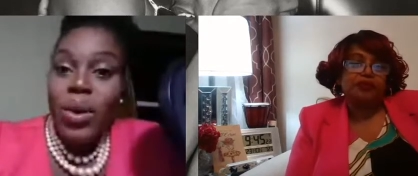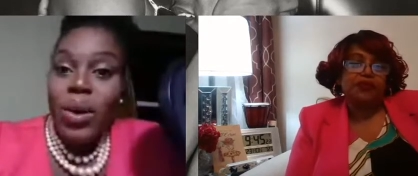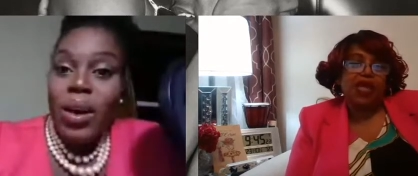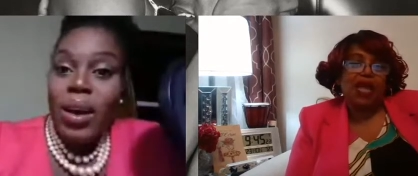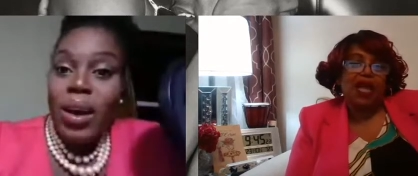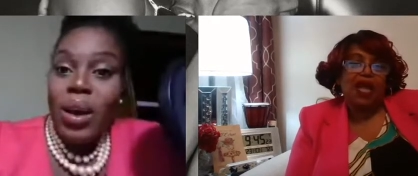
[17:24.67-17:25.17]

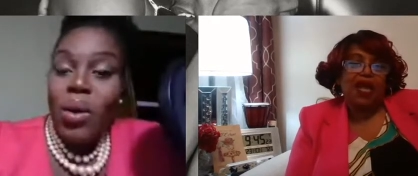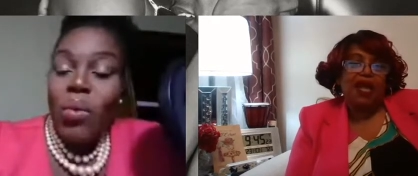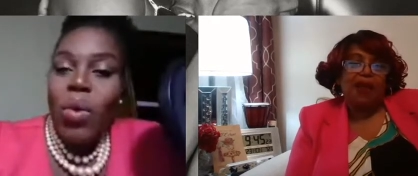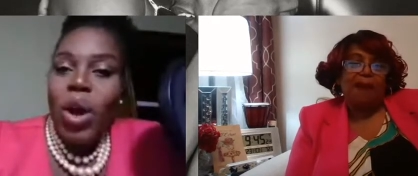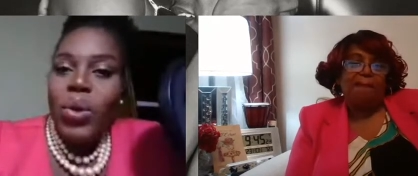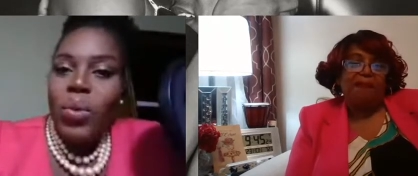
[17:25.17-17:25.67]
Speaker 1: What do
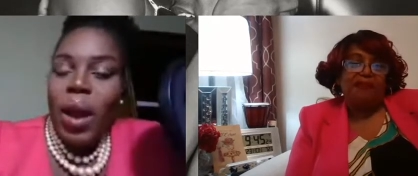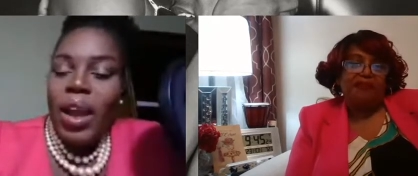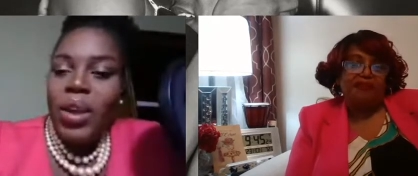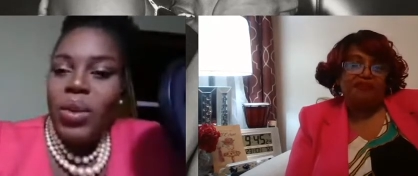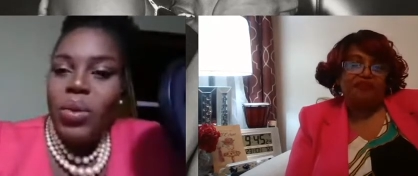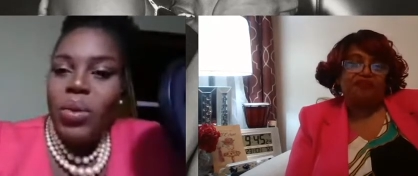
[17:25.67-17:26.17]
I
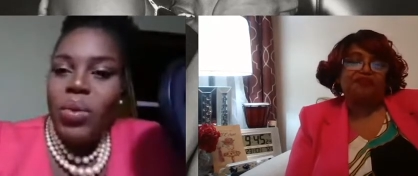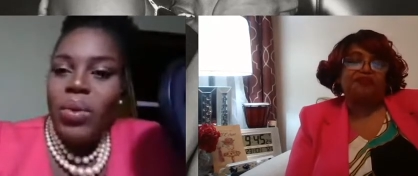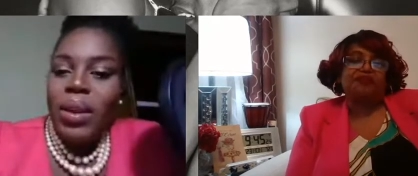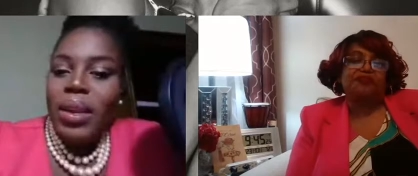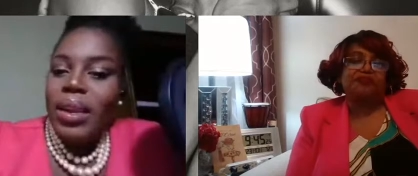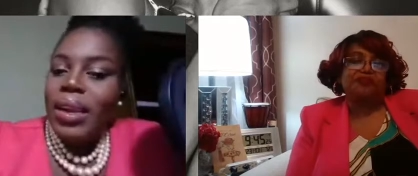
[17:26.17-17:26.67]
do?
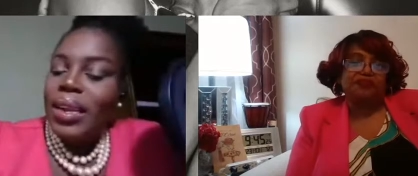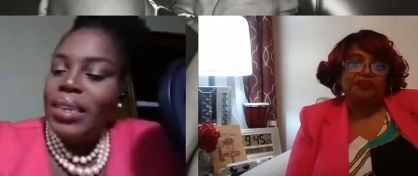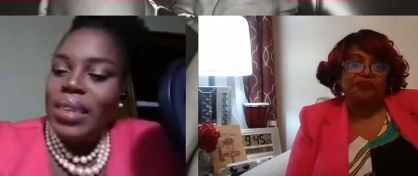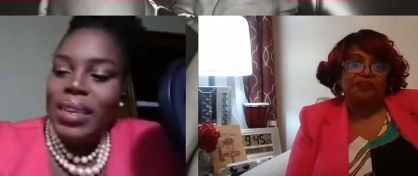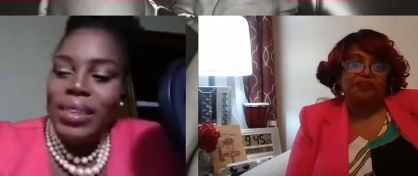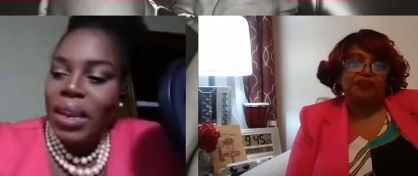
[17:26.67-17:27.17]
Ladies and
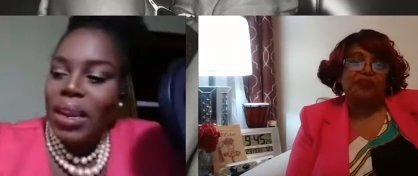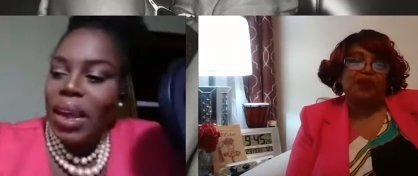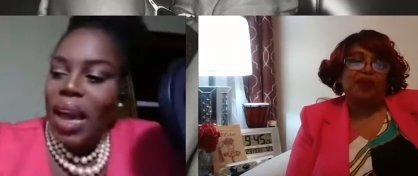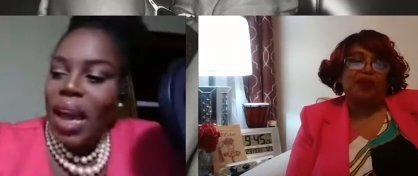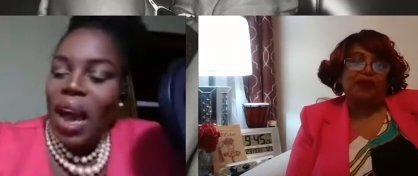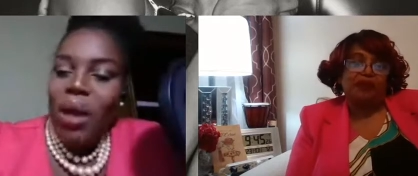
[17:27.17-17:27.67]
gentlemen,
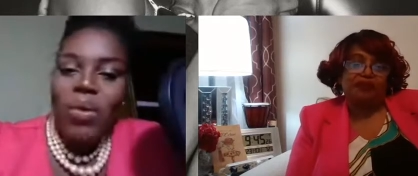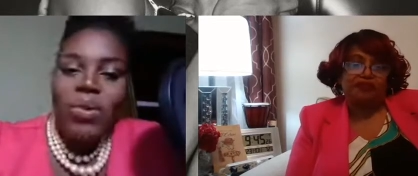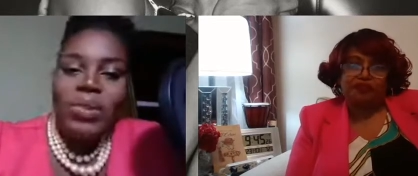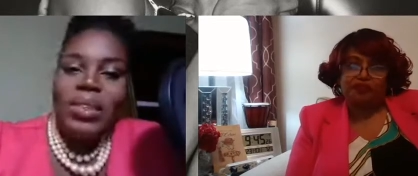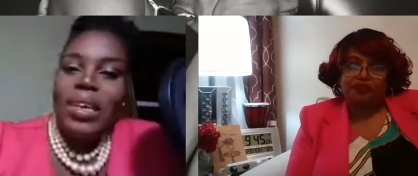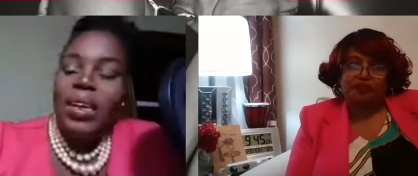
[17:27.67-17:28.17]
I
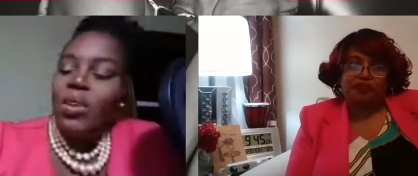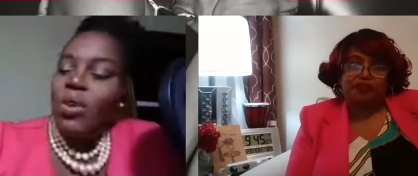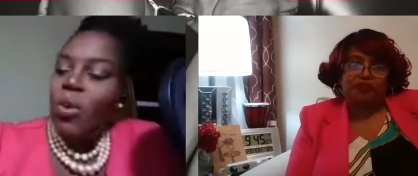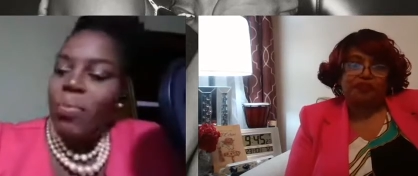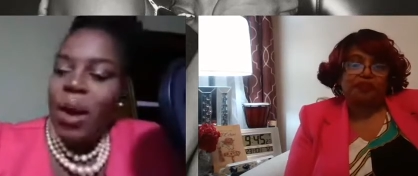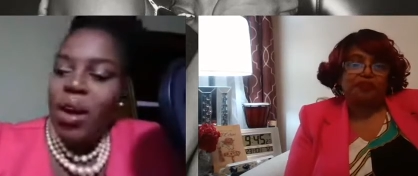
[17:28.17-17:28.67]
won't say,
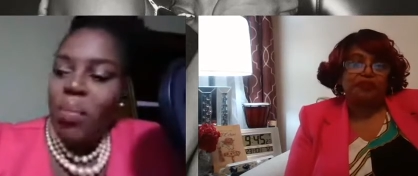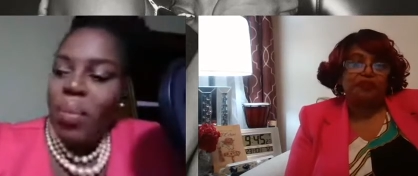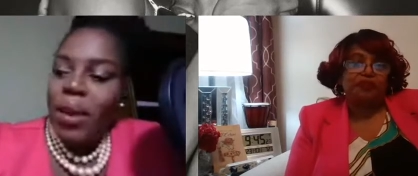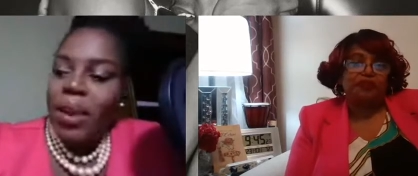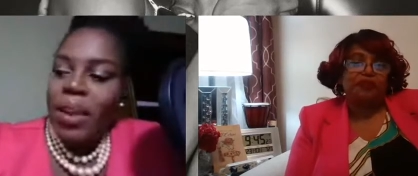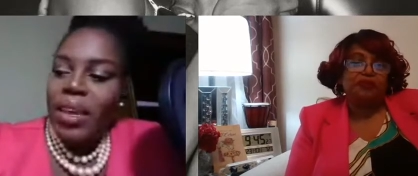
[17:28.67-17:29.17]
don't pack
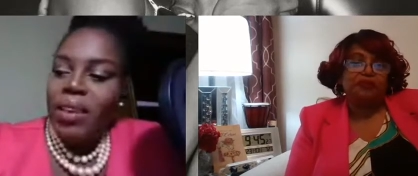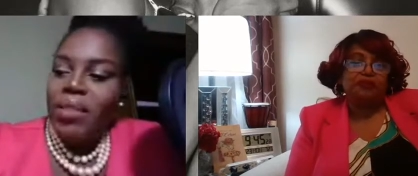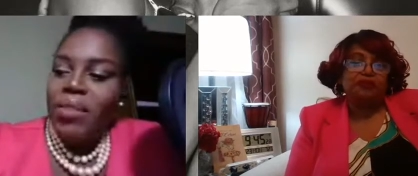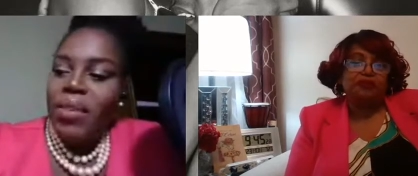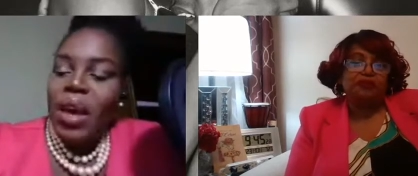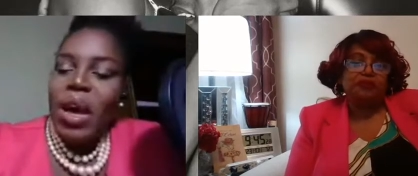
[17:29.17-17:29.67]
up and
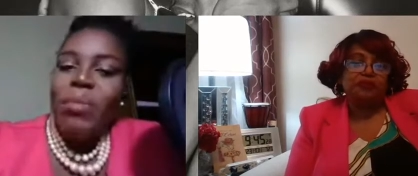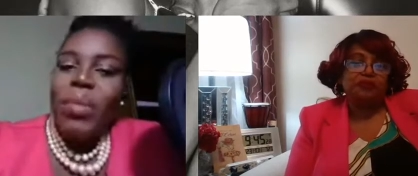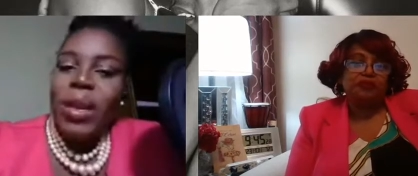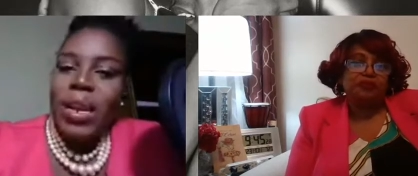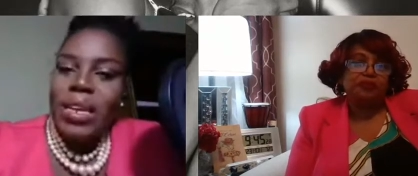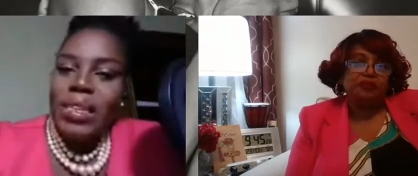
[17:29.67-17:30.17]
leave.
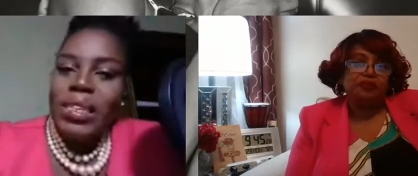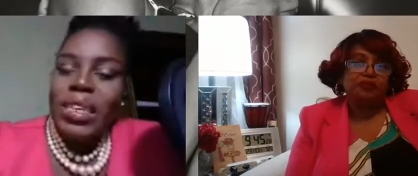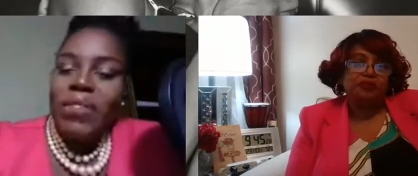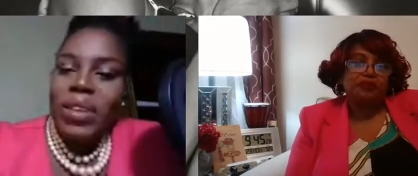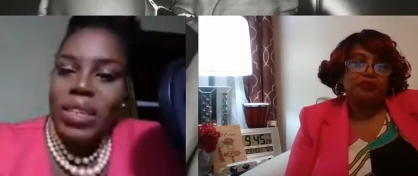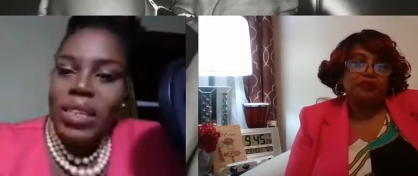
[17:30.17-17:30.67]
But it
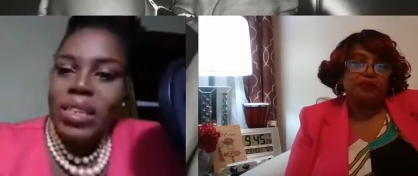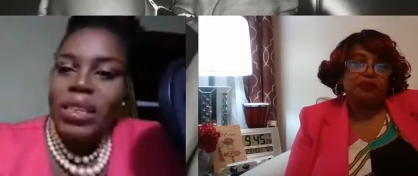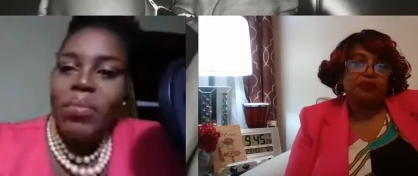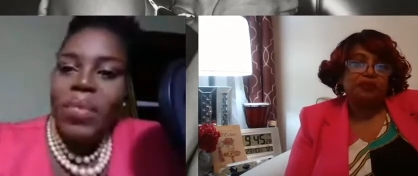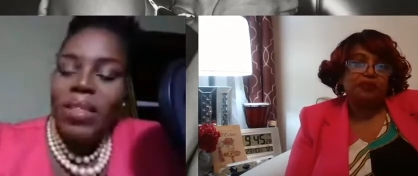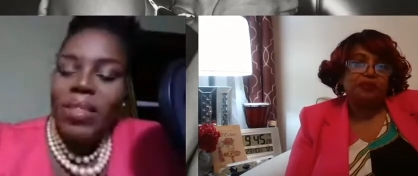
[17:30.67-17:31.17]
is, if it is
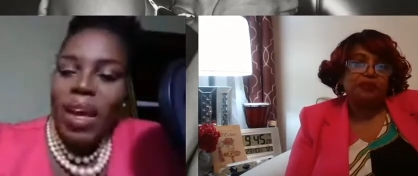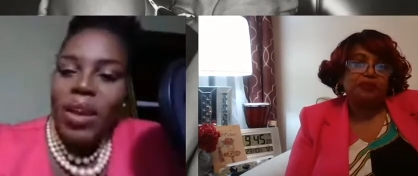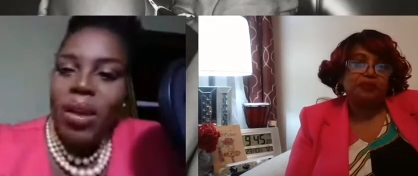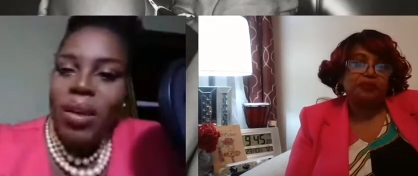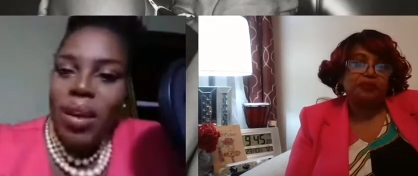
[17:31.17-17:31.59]
something that you're